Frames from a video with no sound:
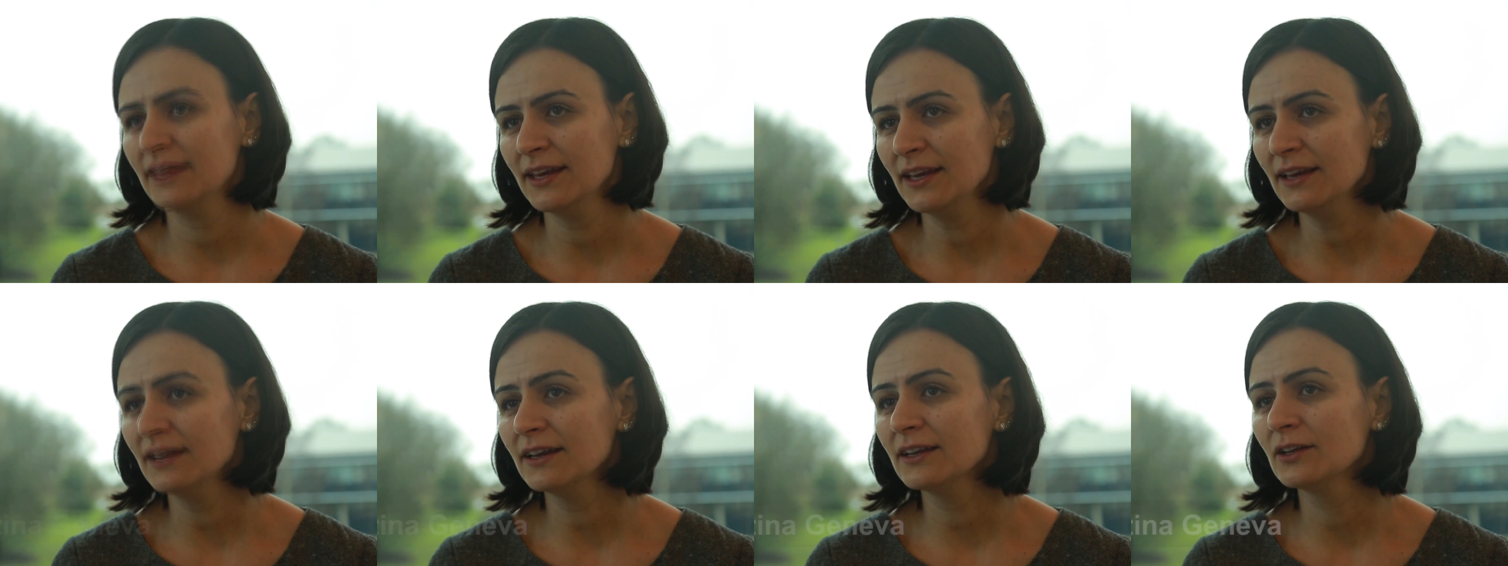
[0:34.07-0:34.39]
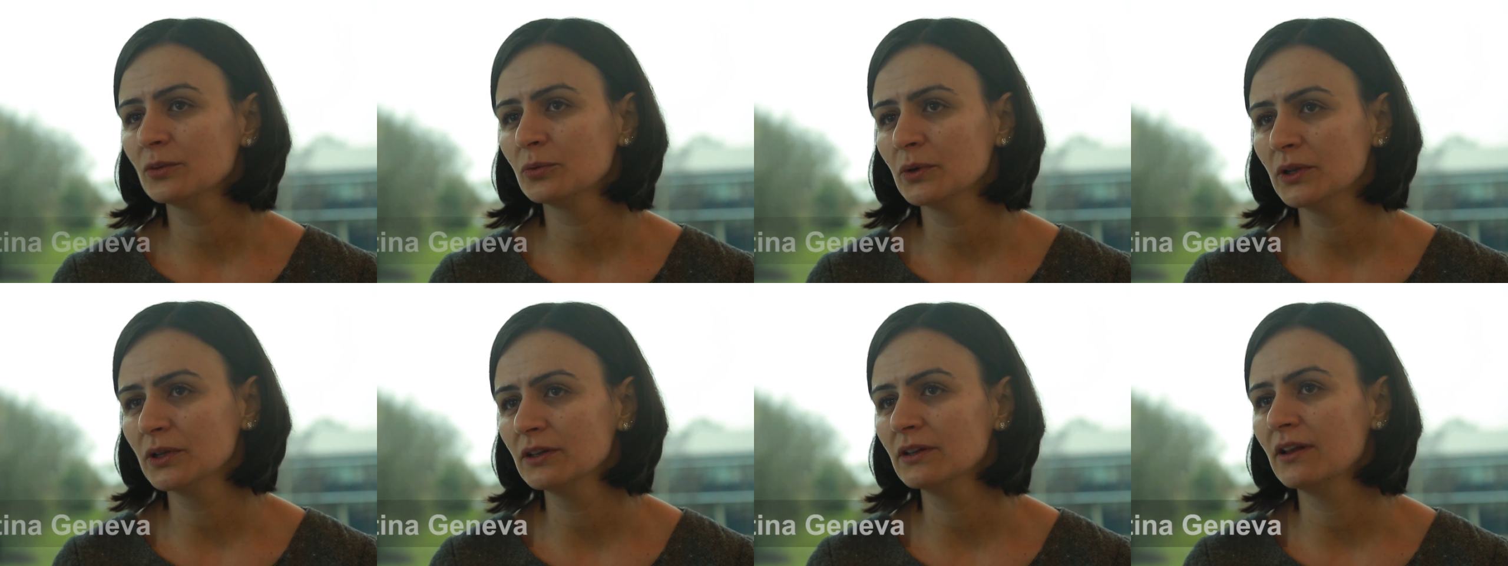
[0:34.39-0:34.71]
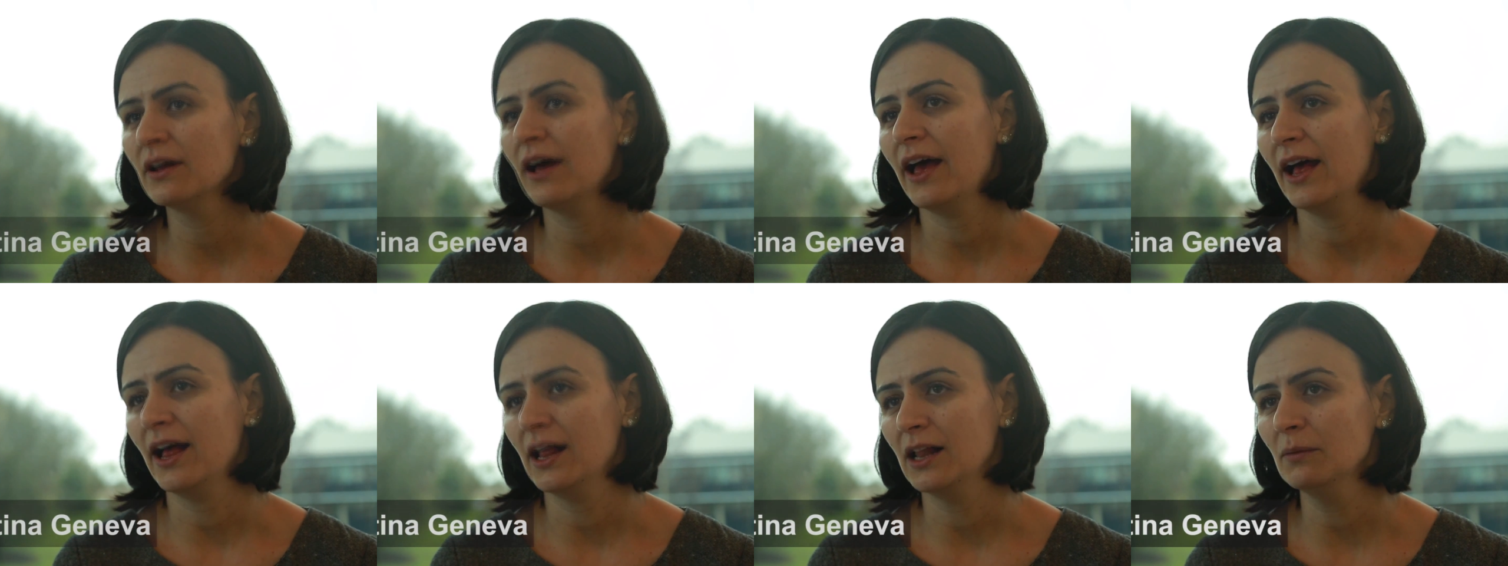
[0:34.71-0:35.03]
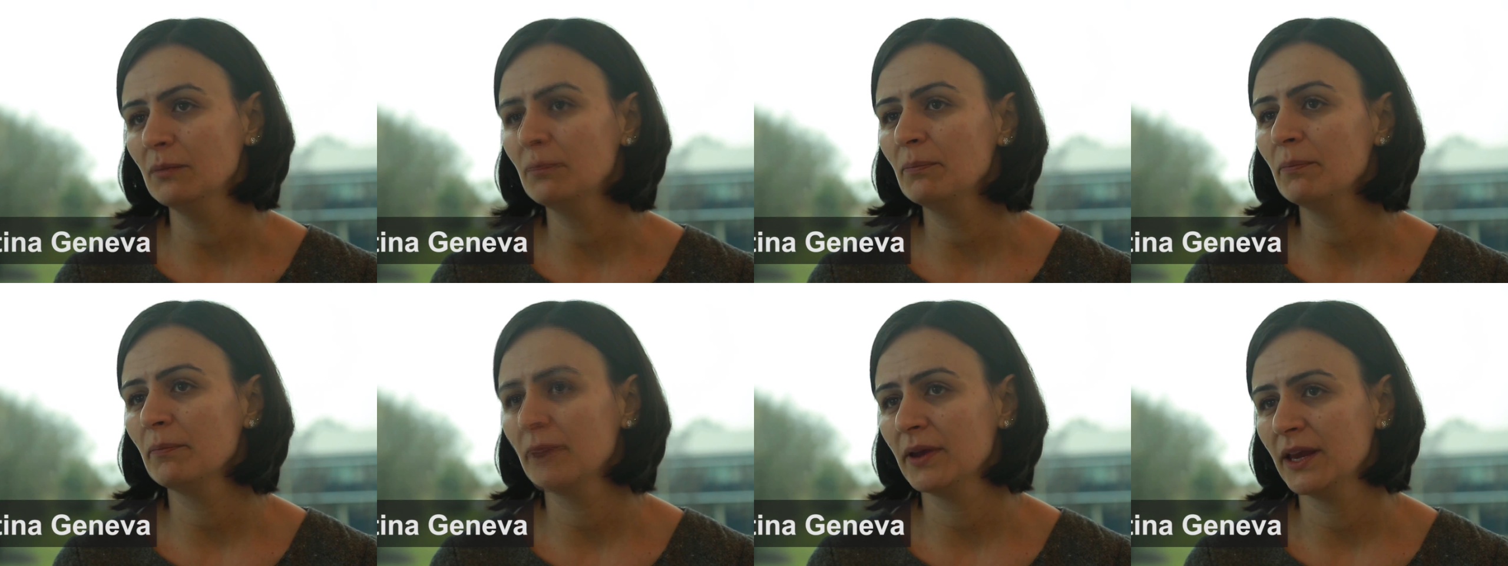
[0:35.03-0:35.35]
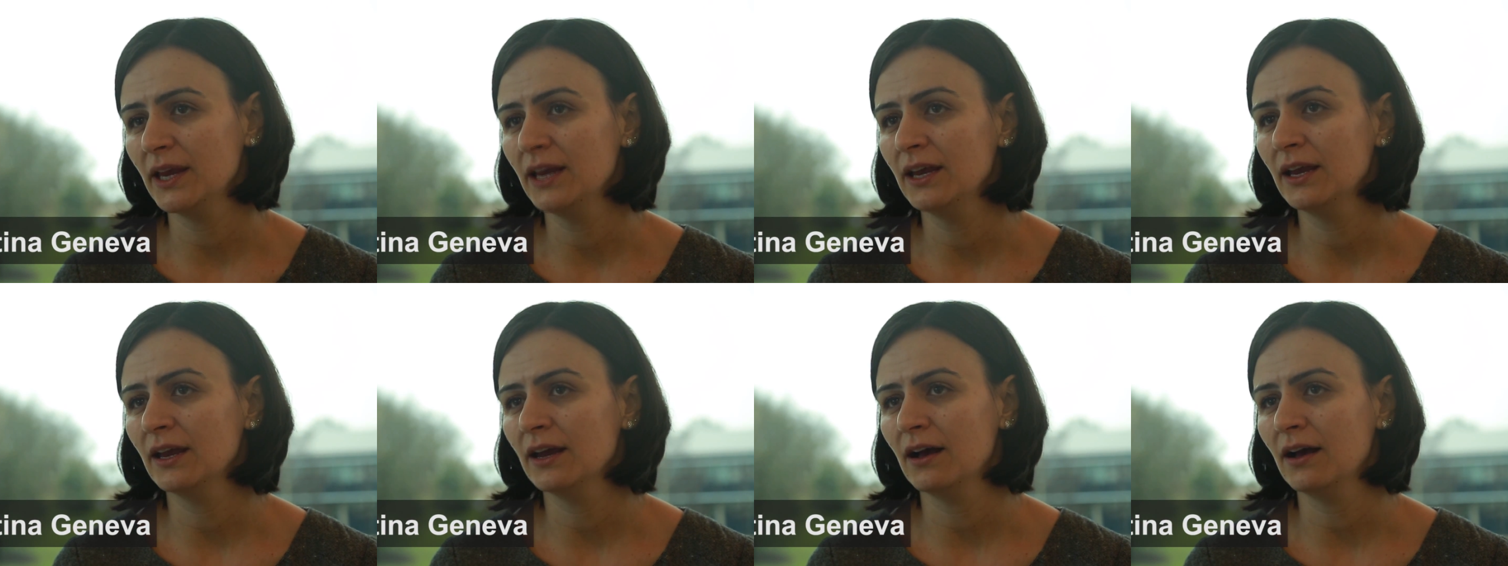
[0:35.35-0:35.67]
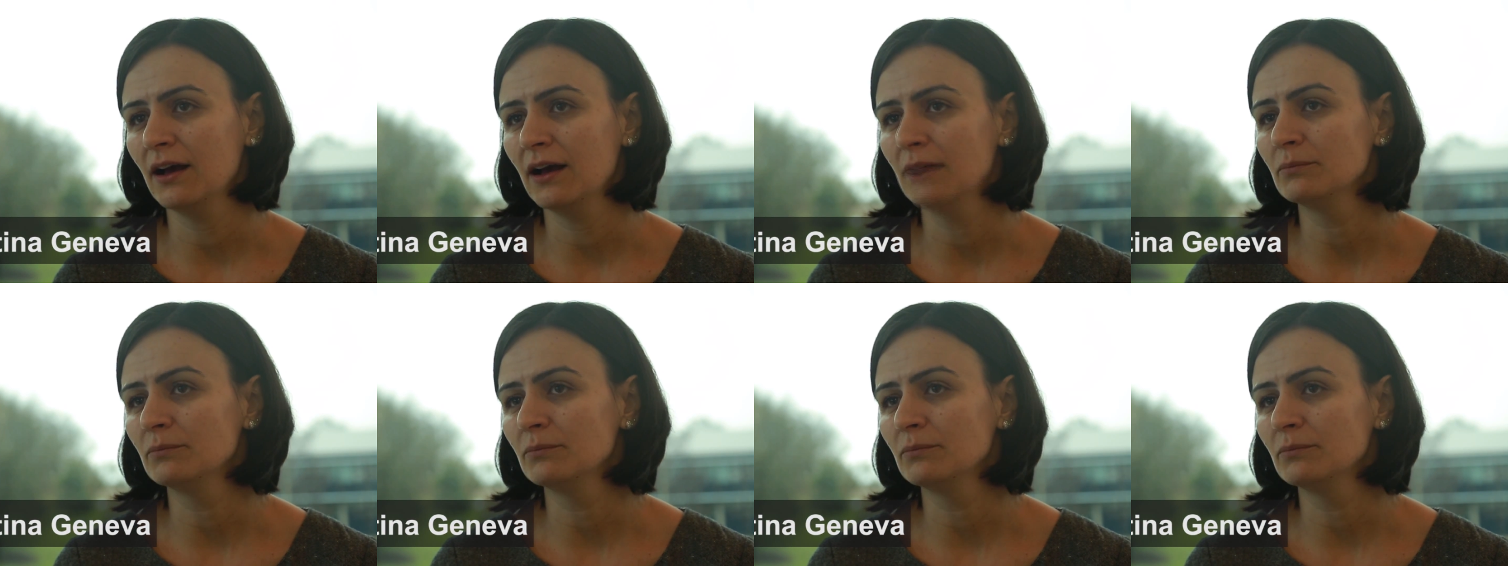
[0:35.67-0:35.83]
think it will help me